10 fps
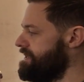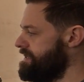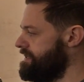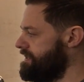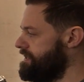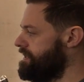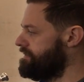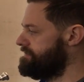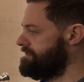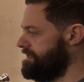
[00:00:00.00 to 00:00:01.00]
E,
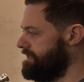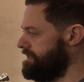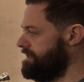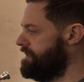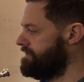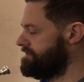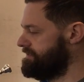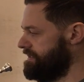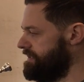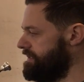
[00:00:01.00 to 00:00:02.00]
D,
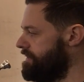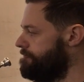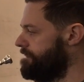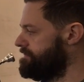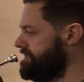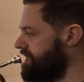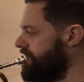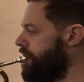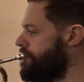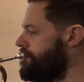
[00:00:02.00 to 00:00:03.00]
C,
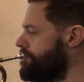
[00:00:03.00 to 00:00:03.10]
D.